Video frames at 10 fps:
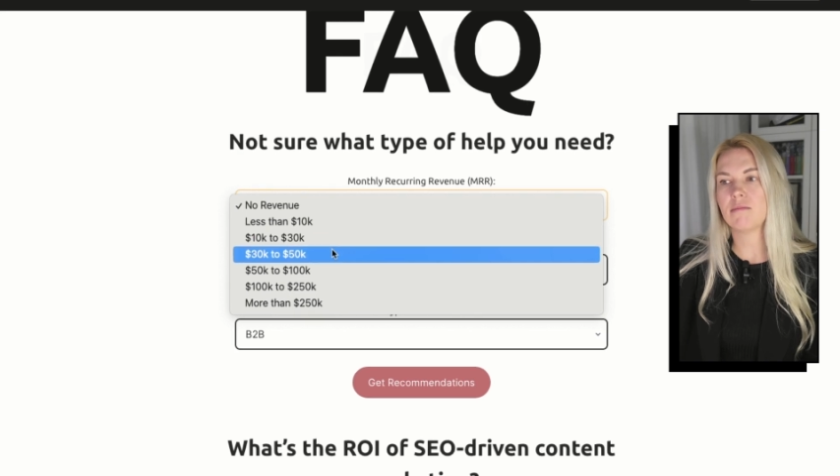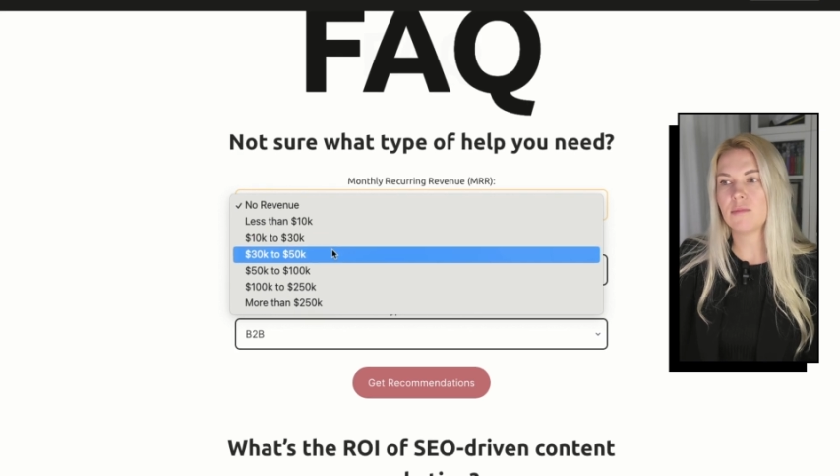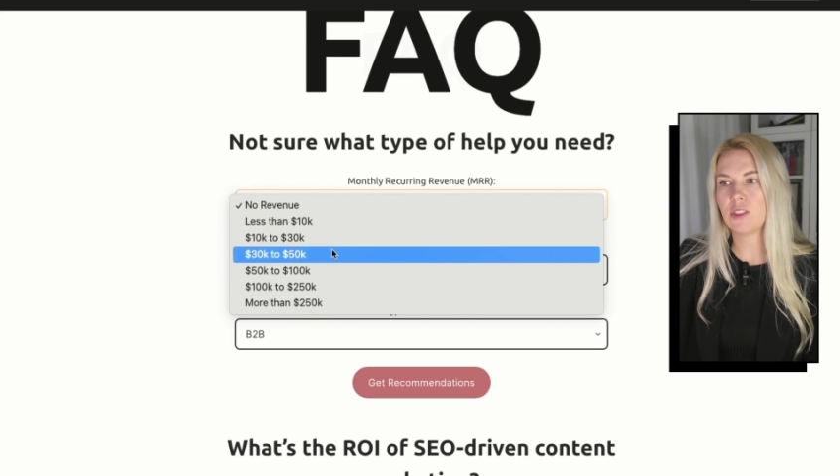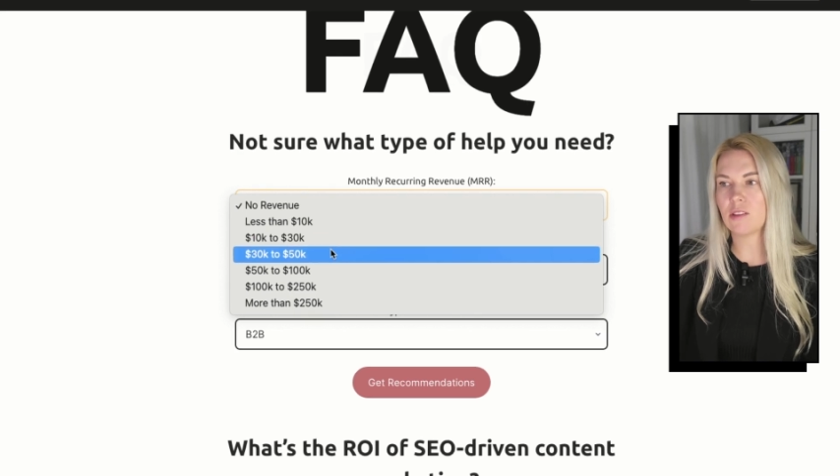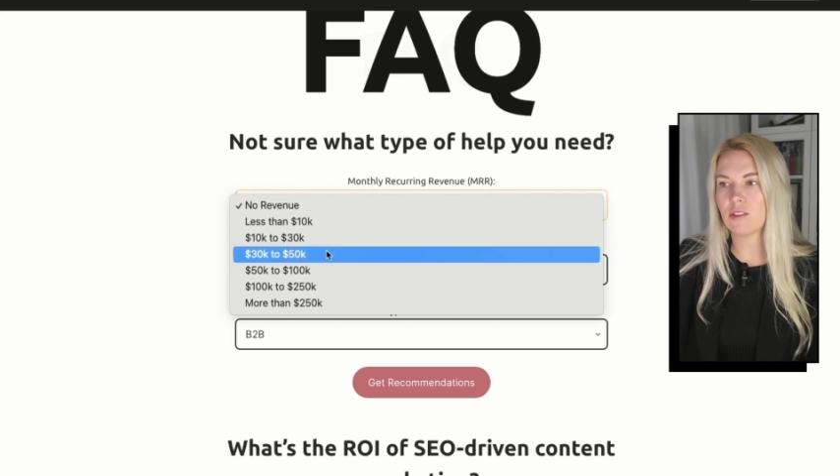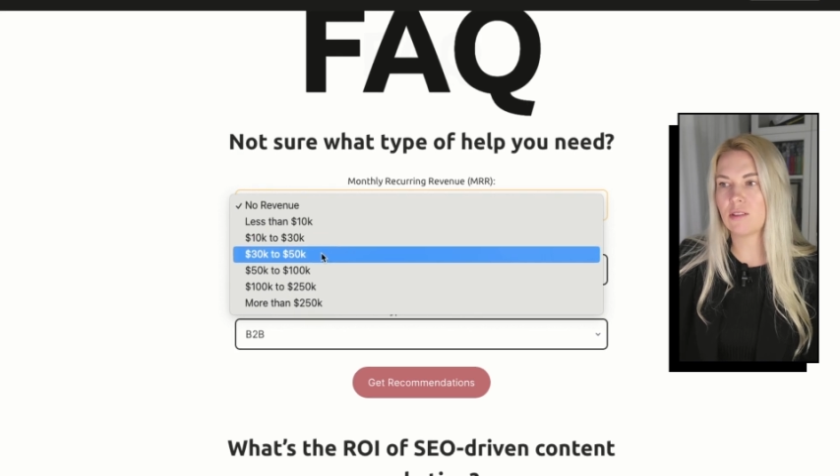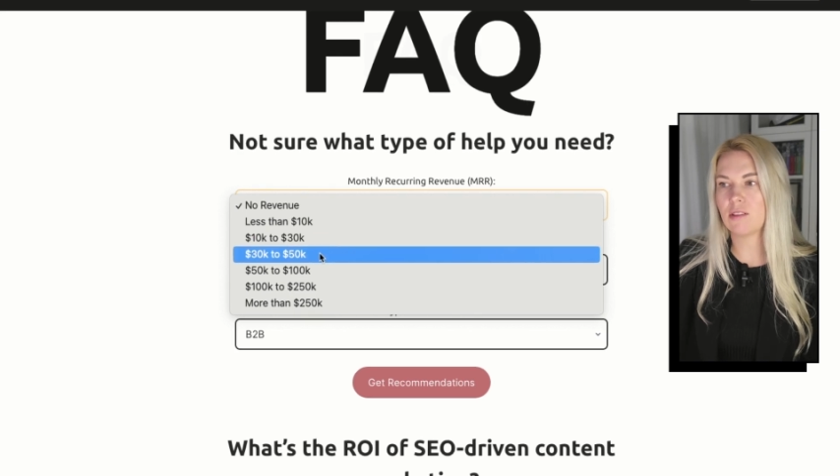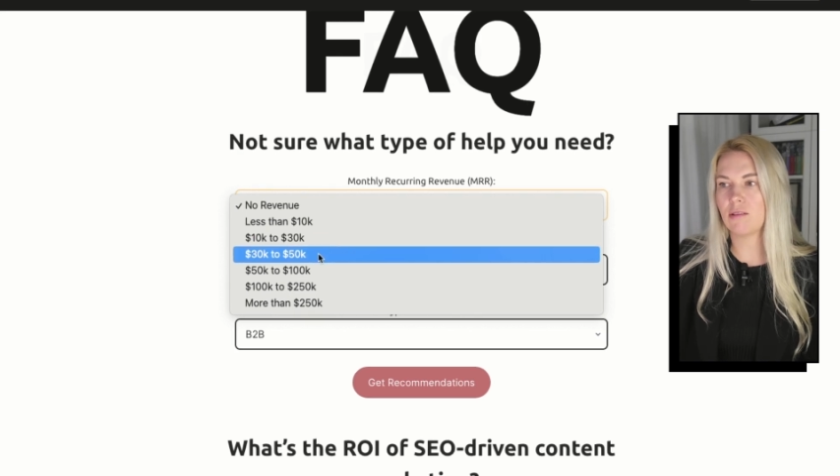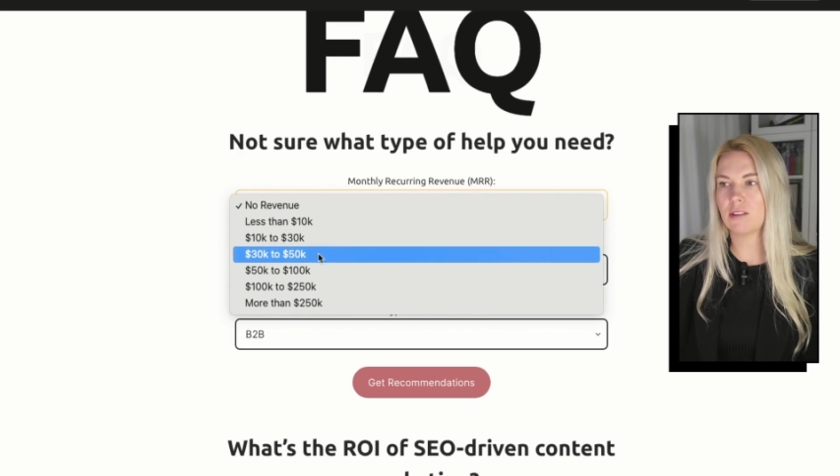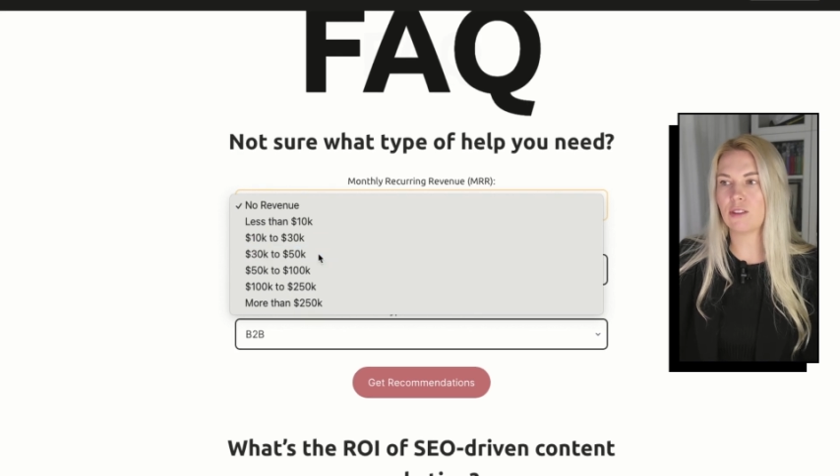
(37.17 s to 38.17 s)
just
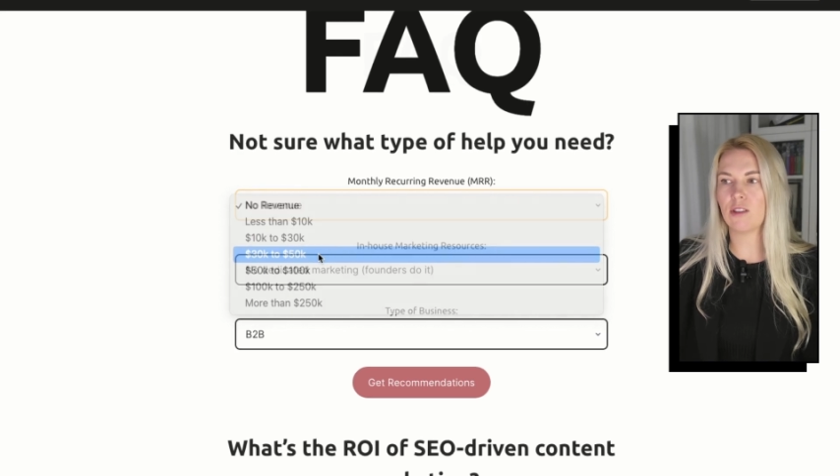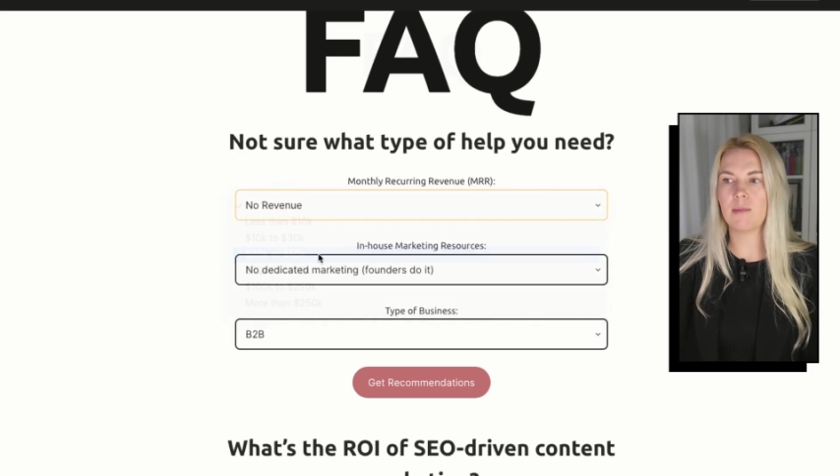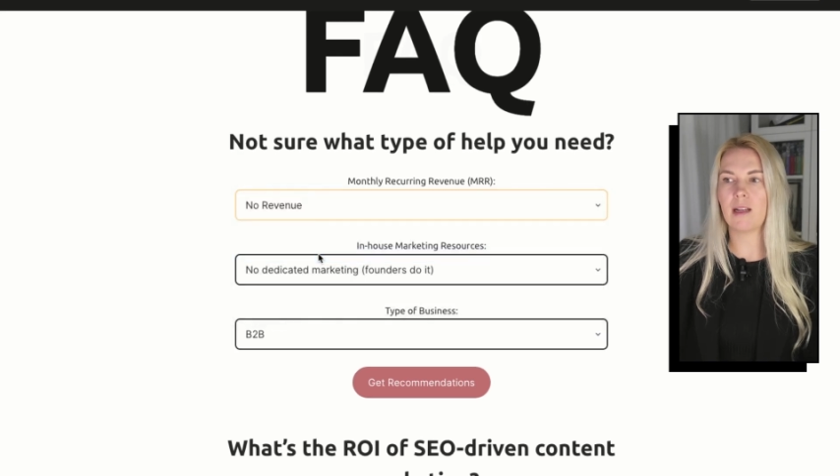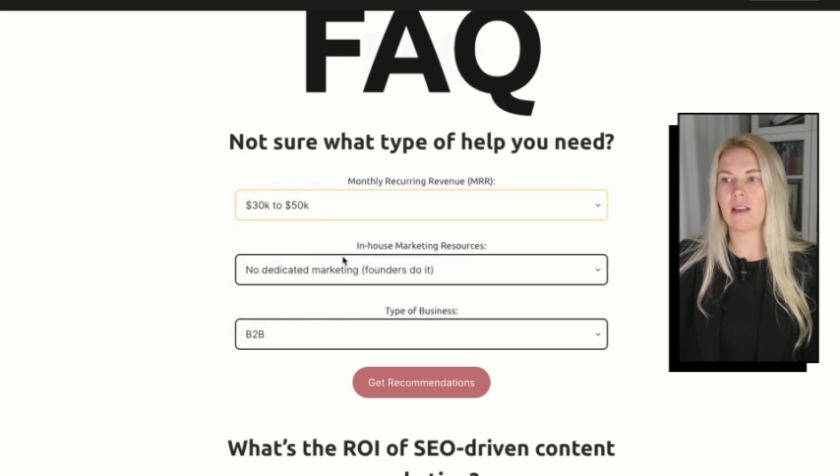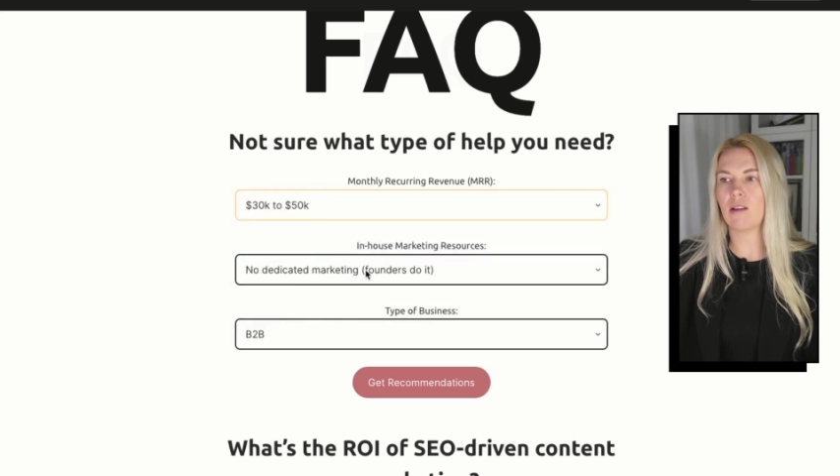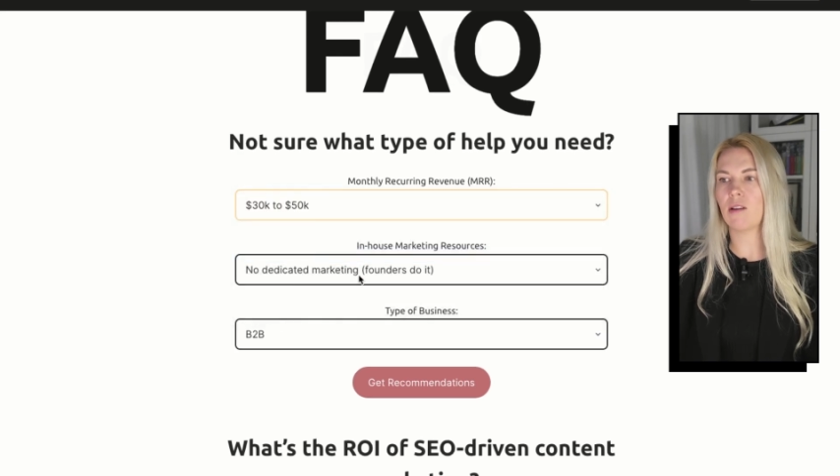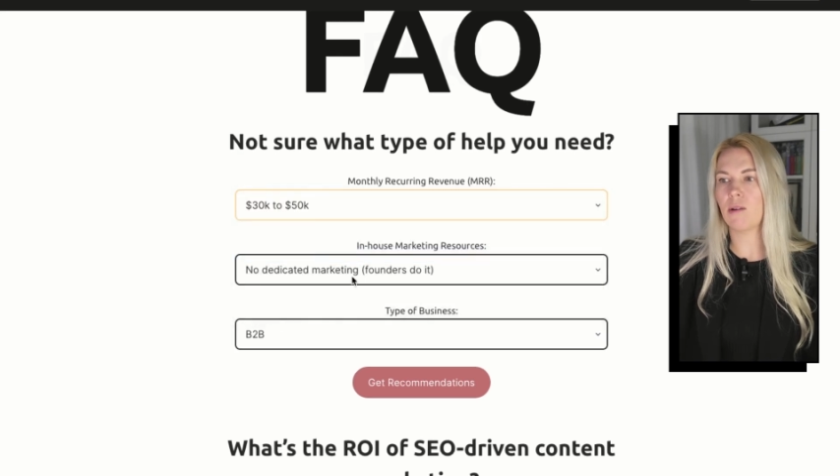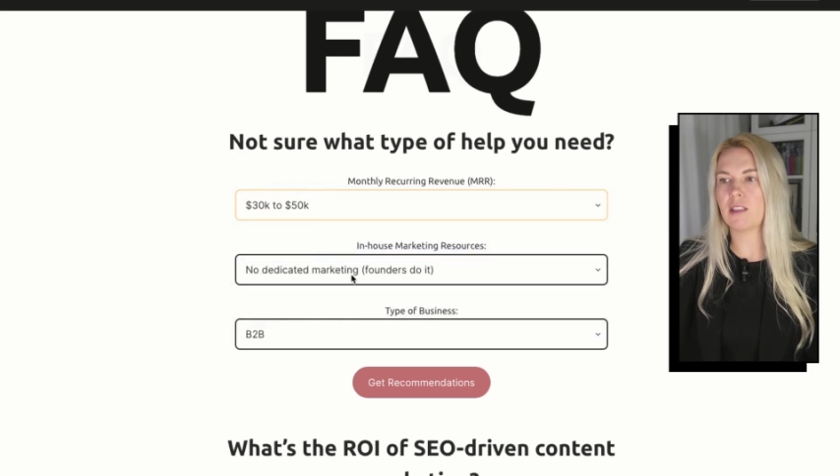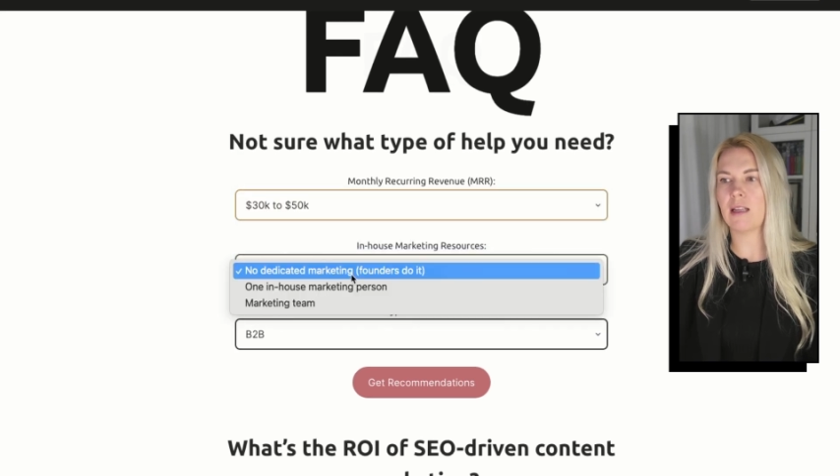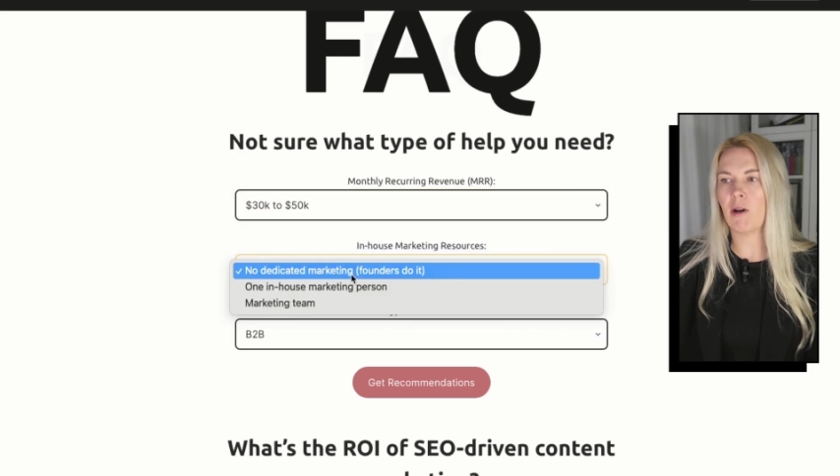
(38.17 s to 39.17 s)
determine like
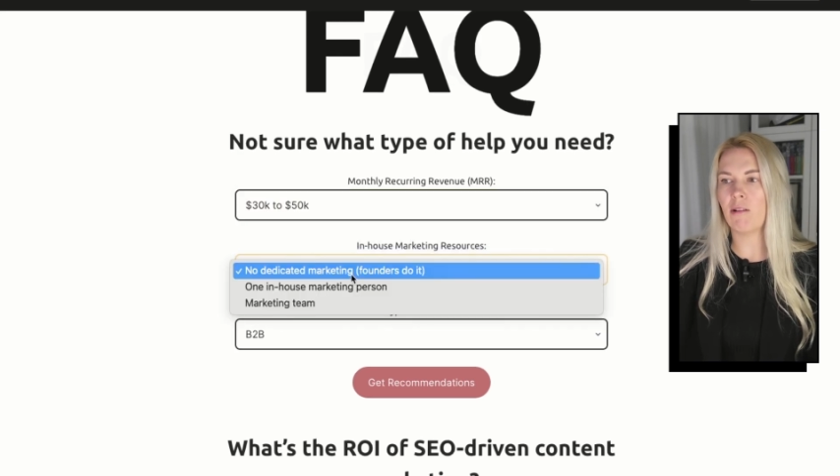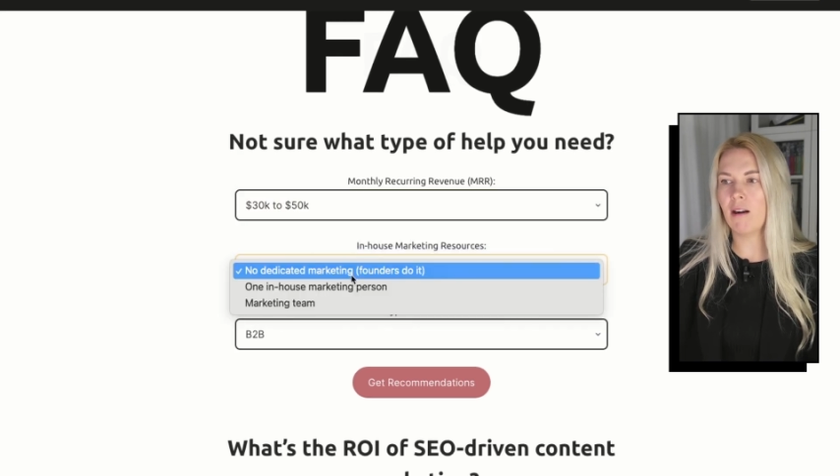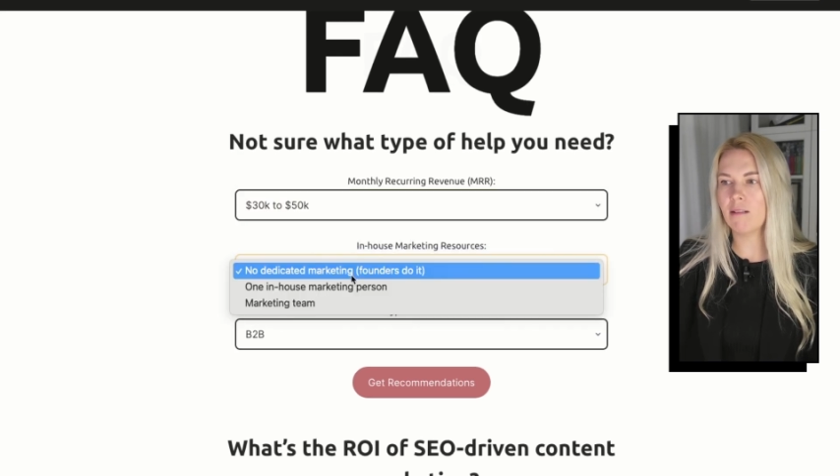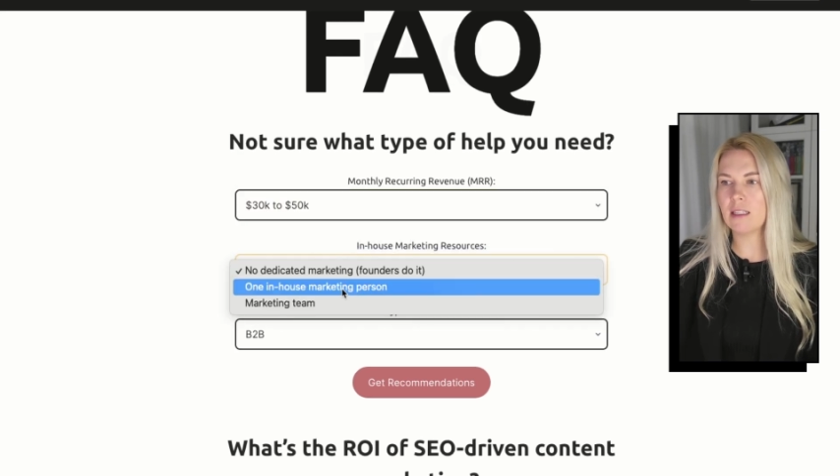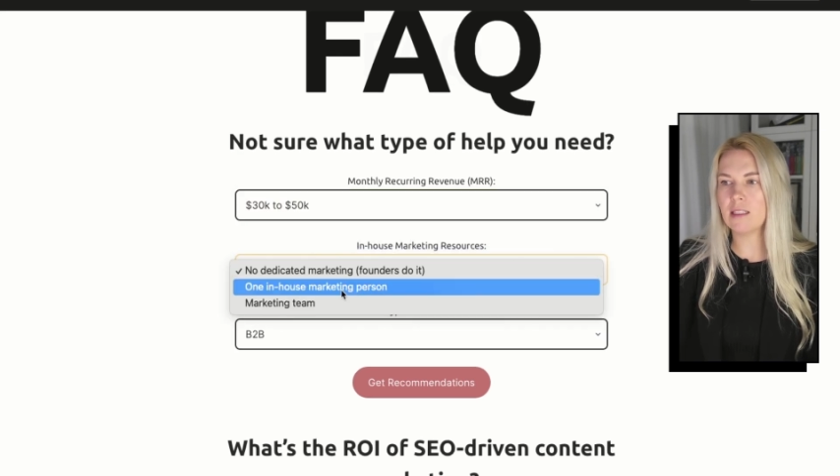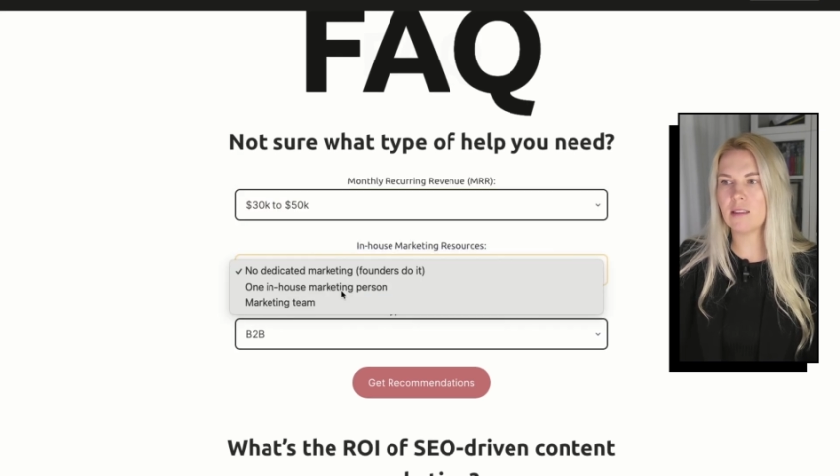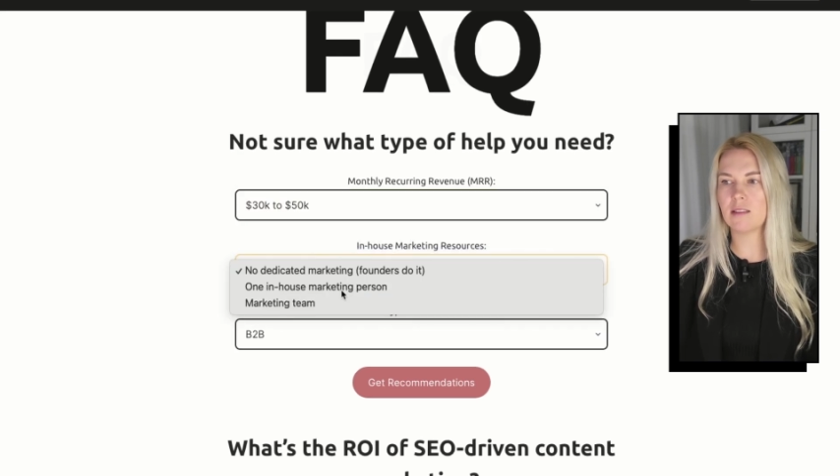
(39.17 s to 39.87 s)
what the MRR is,